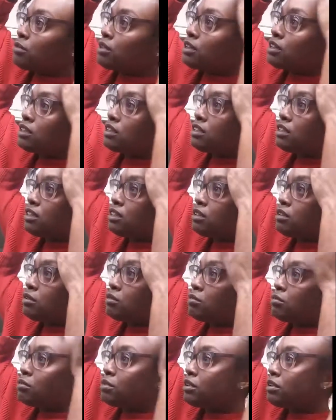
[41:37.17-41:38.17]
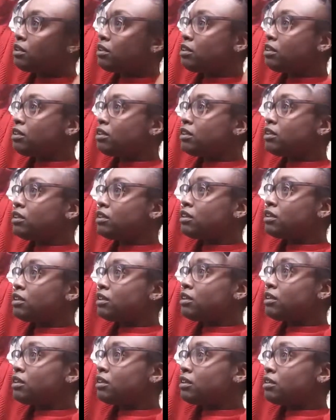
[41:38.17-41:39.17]
mixed up
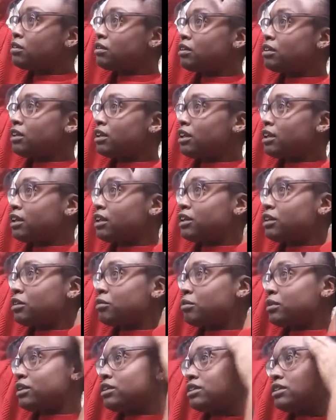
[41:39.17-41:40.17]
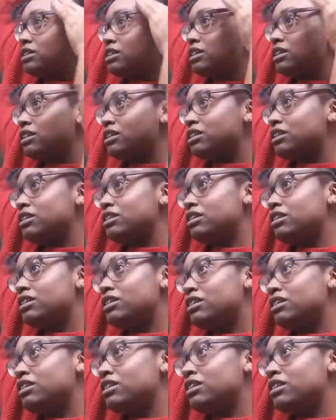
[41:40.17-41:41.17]
with the hair you about to
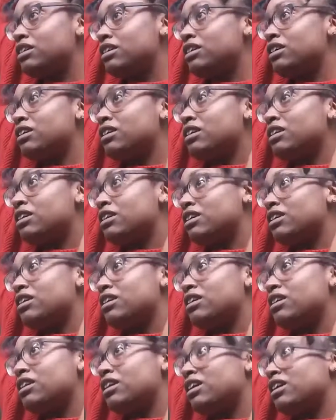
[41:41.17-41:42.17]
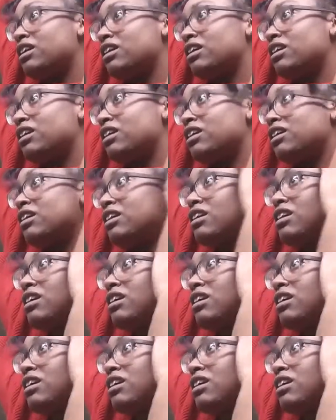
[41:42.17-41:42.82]
lay